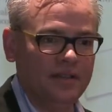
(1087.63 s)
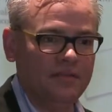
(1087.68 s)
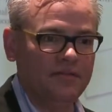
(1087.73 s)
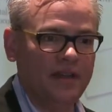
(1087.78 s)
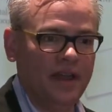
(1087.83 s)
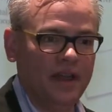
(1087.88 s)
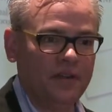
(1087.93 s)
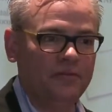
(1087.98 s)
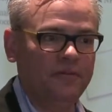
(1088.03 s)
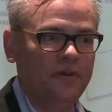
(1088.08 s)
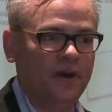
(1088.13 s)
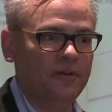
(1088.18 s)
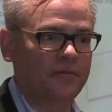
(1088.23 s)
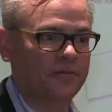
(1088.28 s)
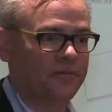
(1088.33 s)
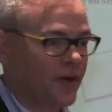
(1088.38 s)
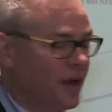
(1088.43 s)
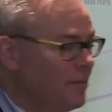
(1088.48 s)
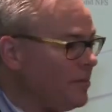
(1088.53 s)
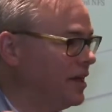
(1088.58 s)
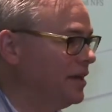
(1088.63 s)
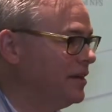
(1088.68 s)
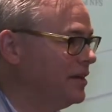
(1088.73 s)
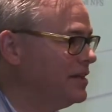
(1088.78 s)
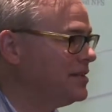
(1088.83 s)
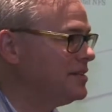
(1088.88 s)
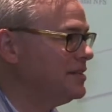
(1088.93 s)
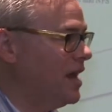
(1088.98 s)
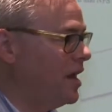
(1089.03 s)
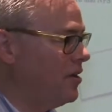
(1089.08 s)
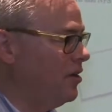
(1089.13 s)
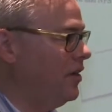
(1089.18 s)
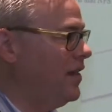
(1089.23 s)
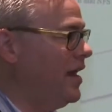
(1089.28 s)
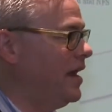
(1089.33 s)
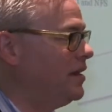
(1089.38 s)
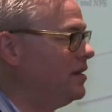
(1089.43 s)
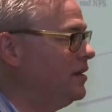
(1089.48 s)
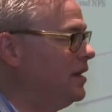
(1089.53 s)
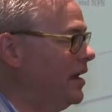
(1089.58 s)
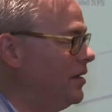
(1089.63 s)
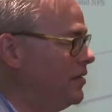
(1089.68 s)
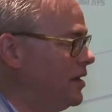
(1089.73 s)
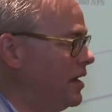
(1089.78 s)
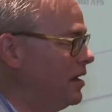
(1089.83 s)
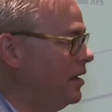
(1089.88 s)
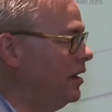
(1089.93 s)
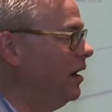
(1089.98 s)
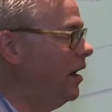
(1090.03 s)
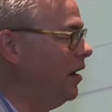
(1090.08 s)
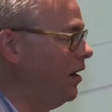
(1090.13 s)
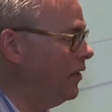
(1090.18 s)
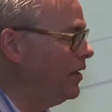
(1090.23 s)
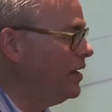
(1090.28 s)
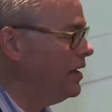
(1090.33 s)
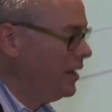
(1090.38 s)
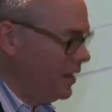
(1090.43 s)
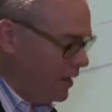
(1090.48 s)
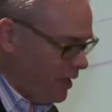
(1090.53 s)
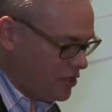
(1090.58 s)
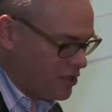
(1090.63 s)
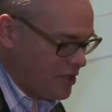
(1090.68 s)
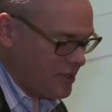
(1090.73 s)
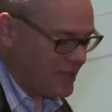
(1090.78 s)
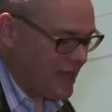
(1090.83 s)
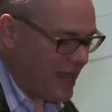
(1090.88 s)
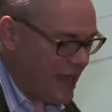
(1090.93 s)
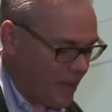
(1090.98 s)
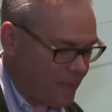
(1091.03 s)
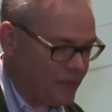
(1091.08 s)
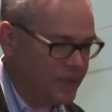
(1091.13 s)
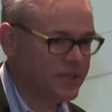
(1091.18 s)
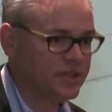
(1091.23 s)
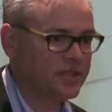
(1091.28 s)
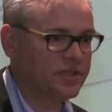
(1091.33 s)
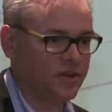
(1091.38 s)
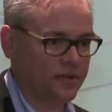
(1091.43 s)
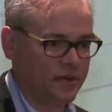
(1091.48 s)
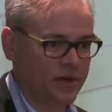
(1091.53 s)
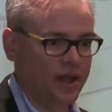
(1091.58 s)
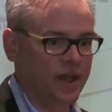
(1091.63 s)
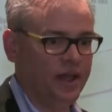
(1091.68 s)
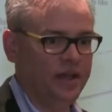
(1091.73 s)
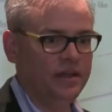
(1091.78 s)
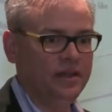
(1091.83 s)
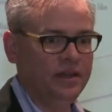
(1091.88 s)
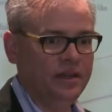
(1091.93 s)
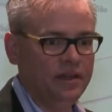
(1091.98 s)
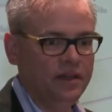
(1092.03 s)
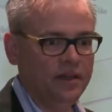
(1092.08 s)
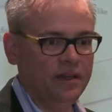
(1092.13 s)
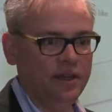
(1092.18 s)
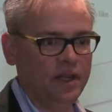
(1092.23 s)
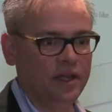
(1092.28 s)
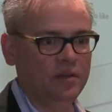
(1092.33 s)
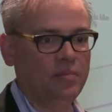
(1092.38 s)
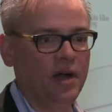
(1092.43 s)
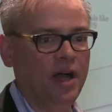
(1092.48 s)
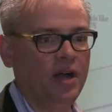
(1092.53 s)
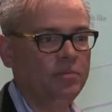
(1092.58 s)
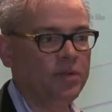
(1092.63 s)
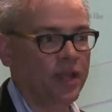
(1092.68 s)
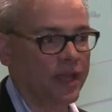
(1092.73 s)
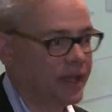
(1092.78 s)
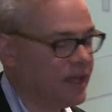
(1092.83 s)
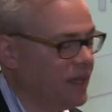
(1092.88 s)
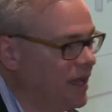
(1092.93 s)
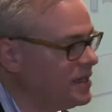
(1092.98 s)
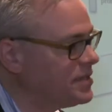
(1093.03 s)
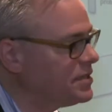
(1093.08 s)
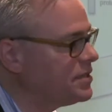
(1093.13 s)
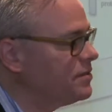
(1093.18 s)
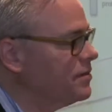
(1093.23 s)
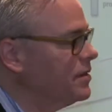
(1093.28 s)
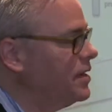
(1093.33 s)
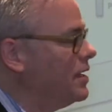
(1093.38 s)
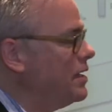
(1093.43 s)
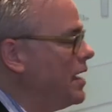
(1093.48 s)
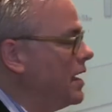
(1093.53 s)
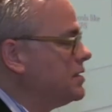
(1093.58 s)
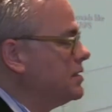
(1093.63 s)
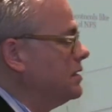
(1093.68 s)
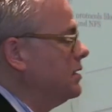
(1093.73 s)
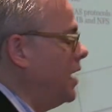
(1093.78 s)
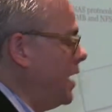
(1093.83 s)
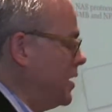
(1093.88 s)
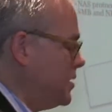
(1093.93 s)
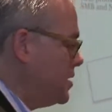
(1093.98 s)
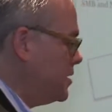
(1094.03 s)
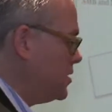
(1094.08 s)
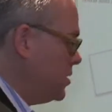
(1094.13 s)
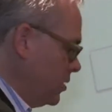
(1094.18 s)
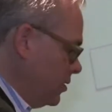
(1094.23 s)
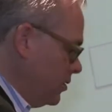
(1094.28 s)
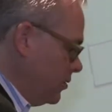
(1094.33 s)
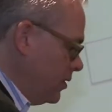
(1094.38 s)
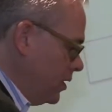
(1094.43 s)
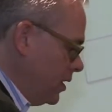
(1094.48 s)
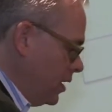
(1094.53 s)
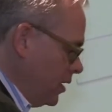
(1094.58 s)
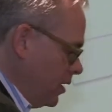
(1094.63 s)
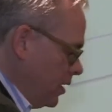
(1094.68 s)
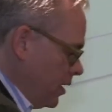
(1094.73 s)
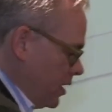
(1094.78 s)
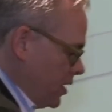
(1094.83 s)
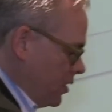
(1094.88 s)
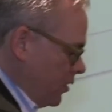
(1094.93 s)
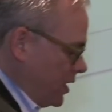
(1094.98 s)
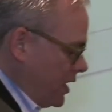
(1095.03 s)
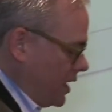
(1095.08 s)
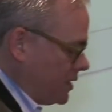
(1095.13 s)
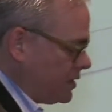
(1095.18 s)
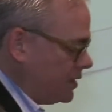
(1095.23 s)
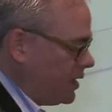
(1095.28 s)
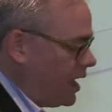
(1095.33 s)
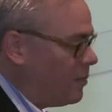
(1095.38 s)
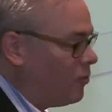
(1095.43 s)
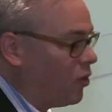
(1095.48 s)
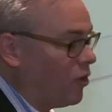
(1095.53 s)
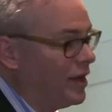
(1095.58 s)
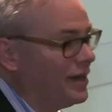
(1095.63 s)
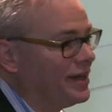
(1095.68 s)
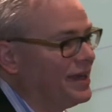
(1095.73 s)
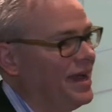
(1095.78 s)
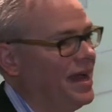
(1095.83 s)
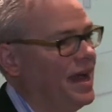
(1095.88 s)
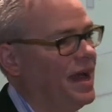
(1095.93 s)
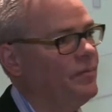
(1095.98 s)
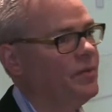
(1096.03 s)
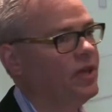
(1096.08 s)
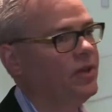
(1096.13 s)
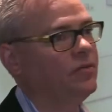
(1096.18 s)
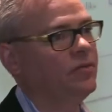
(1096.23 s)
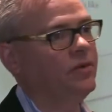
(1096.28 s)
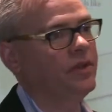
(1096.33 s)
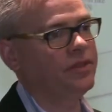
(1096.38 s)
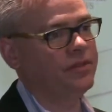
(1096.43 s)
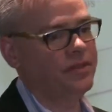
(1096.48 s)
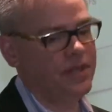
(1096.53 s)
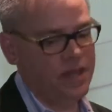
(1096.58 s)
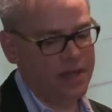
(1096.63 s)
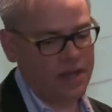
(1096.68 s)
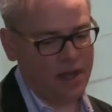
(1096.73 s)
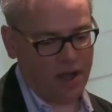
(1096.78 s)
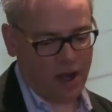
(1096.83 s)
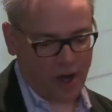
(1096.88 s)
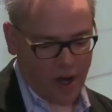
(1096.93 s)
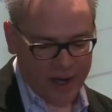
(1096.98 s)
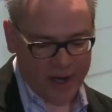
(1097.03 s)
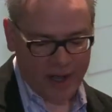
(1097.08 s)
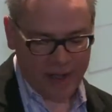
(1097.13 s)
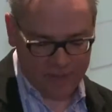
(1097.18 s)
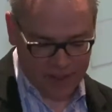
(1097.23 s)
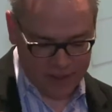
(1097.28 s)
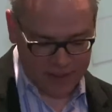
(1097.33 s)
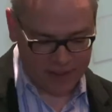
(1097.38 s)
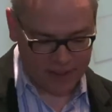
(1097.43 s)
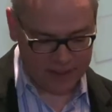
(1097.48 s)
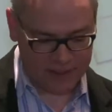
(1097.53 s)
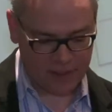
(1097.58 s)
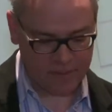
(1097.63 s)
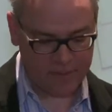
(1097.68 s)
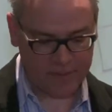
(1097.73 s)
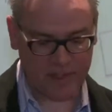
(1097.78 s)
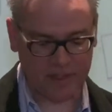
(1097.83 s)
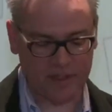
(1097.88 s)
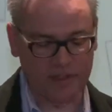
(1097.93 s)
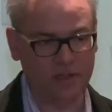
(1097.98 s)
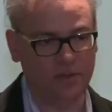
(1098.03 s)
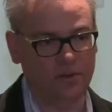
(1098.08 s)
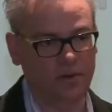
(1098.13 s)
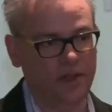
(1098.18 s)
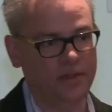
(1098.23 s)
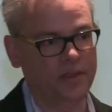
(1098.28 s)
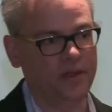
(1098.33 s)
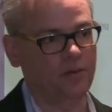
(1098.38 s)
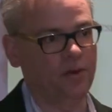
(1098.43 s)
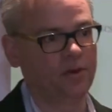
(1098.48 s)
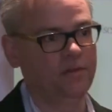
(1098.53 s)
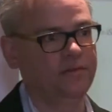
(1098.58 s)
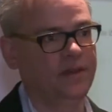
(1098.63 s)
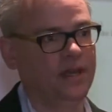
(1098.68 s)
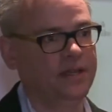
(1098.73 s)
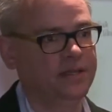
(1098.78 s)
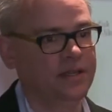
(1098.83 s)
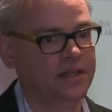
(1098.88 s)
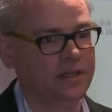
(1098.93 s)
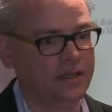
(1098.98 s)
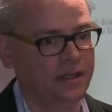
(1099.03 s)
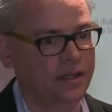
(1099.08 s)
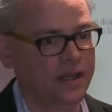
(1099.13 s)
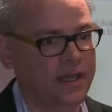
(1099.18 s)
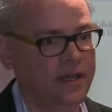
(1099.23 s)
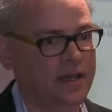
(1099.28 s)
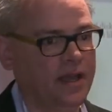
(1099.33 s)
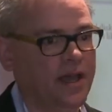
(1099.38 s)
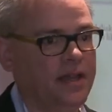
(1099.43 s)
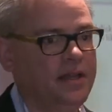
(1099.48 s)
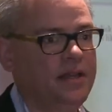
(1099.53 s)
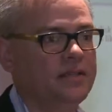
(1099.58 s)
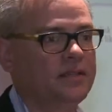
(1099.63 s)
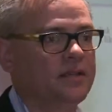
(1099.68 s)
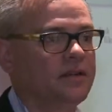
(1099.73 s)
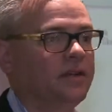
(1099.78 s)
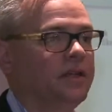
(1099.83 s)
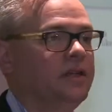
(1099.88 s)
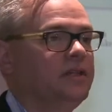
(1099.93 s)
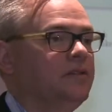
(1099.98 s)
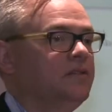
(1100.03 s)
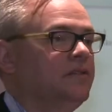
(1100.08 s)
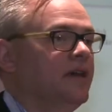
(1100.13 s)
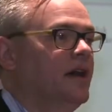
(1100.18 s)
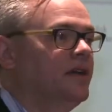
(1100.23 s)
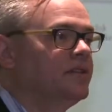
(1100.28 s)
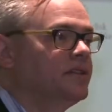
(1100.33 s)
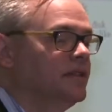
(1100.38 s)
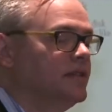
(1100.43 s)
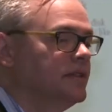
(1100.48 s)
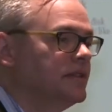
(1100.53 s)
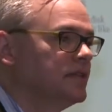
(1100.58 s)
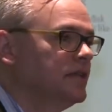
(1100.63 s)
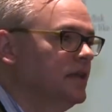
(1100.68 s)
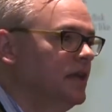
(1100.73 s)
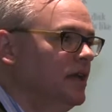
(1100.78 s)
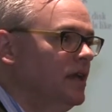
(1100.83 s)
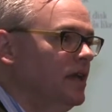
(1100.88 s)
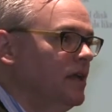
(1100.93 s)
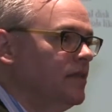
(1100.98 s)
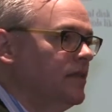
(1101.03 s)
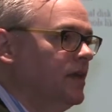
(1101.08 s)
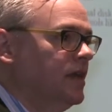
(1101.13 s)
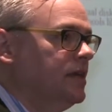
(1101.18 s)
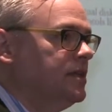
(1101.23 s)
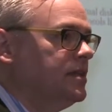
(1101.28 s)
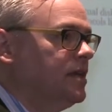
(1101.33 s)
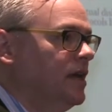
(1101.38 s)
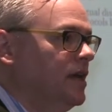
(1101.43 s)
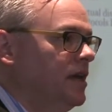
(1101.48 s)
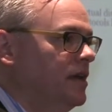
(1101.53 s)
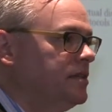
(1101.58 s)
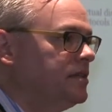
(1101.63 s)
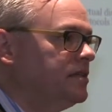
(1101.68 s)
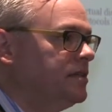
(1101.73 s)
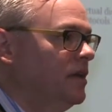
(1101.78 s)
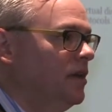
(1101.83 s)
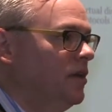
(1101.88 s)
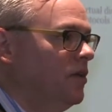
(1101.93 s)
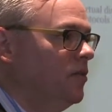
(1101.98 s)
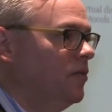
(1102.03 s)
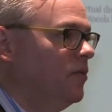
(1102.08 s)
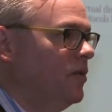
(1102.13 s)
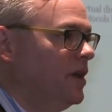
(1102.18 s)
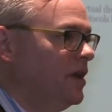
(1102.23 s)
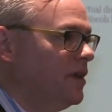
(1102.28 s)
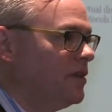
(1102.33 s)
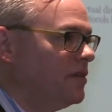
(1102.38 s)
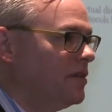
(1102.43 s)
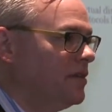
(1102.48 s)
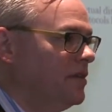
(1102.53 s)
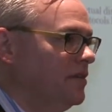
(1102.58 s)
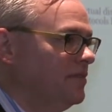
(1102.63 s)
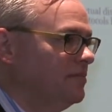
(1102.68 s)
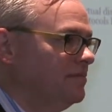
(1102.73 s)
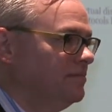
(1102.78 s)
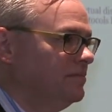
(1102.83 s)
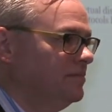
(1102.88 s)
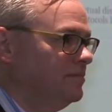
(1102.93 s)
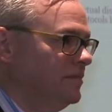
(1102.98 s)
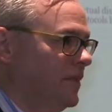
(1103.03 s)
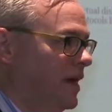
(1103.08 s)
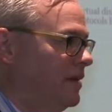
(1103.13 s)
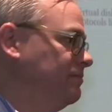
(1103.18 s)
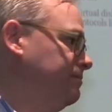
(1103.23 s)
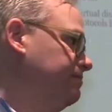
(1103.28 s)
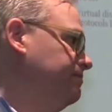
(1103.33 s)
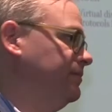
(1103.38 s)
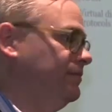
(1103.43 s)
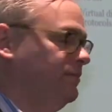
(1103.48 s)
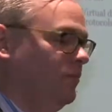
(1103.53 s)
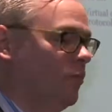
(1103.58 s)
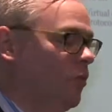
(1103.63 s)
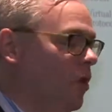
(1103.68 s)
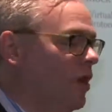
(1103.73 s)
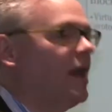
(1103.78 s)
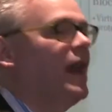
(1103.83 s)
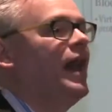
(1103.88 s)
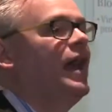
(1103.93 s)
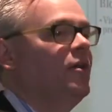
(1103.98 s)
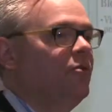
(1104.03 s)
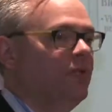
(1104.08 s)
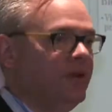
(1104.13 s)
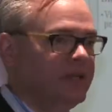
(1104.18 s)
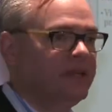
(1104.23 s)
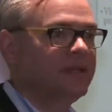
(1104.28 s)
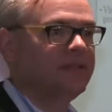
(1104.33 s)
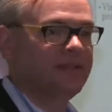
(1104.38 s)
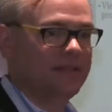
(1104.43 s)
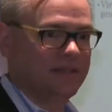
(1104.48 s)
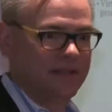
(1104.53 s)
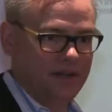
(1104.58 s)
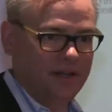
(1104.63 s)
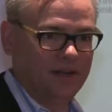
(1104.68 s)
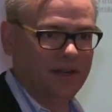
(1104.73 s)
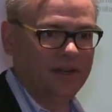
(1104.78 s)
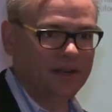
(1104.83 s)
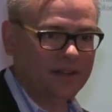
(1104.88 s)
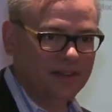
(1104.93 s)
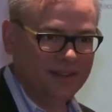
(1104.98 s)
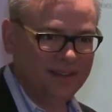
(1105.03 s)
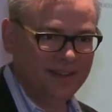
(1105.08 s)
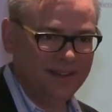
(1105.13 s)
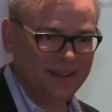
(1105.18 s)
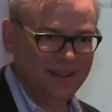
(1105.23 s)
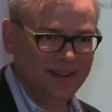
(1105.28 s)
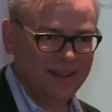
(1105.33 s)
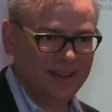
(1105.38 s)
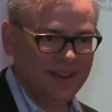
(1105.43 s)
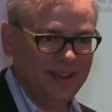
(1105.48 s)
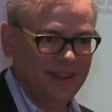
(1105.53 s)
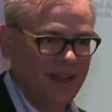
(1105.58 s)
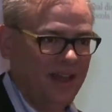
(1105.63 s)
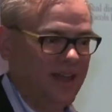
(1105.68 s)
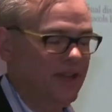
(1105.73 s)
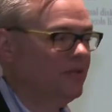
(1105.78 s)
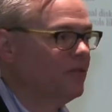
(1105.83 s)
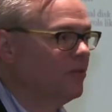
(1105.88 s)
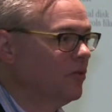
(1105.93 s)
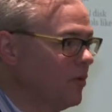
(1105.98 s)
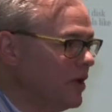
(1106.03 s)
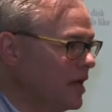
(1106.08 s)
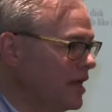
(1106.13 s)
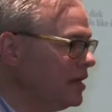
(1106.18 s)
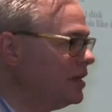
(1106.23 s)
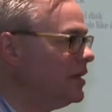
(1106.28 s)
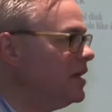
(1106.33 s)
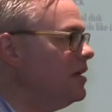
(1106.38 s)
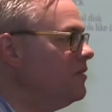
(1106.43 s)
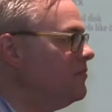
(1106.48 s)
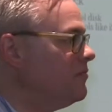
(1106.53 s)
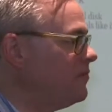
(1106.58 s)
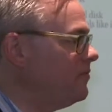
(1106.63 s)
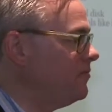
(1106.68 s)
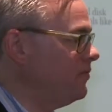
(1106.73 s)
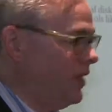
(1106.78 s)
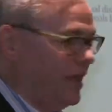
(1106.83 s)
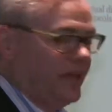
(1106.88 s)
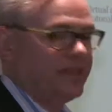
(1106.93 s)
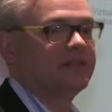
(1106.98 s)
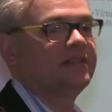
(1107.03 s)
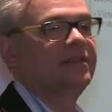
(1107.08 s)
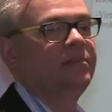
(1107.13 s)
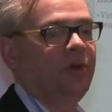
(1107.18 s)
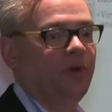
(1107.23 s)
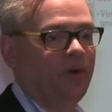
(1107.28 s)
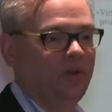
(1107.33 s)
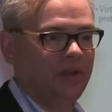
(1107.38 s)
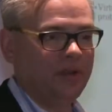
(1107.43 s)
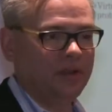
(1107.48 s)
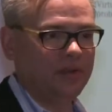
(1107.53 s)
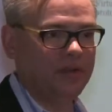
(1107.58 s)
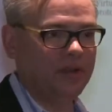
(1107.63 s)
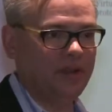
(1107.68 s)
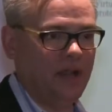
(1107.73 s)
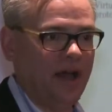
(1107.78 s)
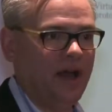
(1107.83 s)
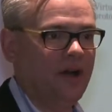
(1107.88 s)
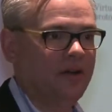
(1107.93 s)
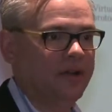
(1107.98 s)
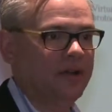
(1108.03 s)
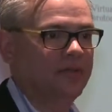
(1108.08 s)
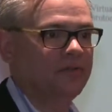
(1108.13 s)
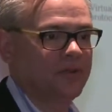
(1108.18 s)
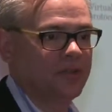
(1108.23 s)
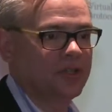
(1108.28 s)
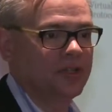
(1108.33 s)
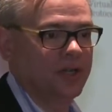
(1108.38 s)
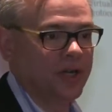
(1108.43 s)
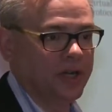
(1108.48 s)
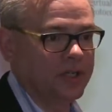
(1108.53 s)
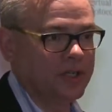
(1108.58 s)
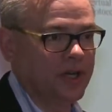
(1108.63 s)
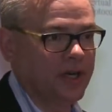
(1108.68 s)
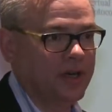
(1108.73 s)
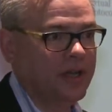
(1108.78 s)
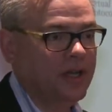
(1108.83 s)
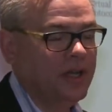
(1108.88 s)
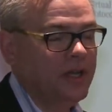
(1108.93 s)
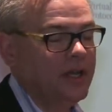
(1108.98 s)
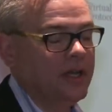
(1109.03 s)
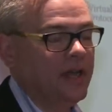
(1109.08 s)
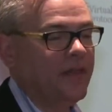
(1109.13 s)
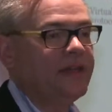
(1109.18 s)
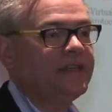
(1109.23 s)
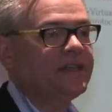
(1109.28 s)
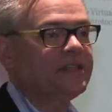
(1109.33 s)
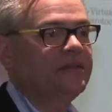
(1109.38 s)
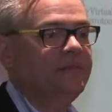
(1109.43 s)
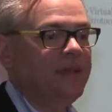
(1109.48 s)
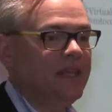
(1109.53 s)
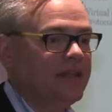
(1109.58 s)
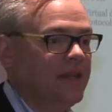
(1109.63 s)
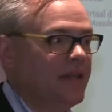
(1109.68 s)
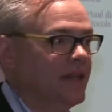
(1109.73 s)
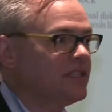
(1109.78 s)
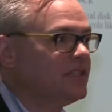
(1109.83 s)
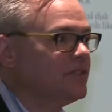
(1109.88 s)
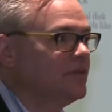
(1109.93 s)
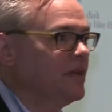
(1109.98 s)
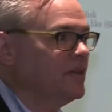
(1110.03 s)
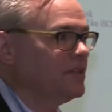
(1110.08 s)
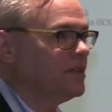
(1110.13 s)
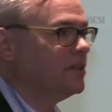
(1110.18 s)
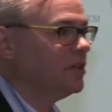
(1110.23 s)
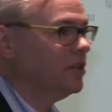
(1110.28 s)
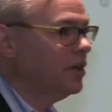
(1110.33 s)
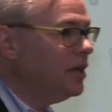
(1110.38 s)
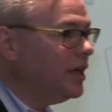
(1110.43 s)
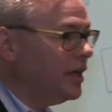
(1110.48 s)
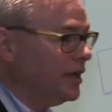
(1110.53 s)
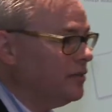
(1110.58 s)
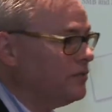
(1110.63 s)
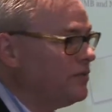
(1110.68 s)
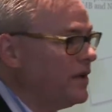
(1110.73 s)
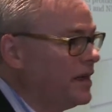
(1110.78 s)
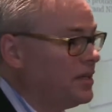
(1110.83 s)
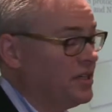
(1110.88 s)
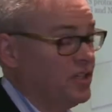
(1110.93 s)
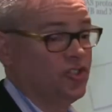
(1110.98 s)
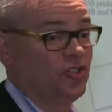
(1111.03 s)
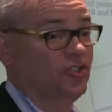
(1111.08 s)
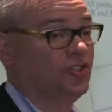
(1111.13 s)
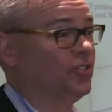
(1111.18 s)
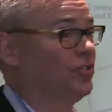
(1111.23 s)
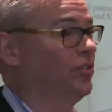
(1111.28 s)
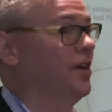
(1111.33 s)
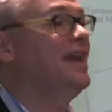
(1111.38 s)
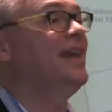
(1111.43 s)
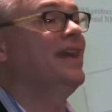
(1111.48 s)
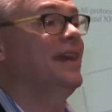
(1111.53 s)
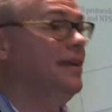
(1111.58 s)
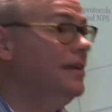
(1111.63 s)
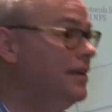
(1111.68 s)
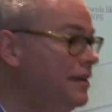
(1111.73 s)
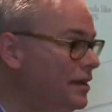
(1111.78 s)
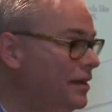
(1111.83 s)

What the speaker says: In fact, far from it. It's not all that cloudy at all. It just happens to run in public. S3 has a lot to do, it has a lot more in common with the archiving systems and so on that were invented in the late 90s and early 2000s than it does with what I would consider a really flexible cloud infrastructure. Now, that doesn't mean that S3 isn't good. In fact, it's great.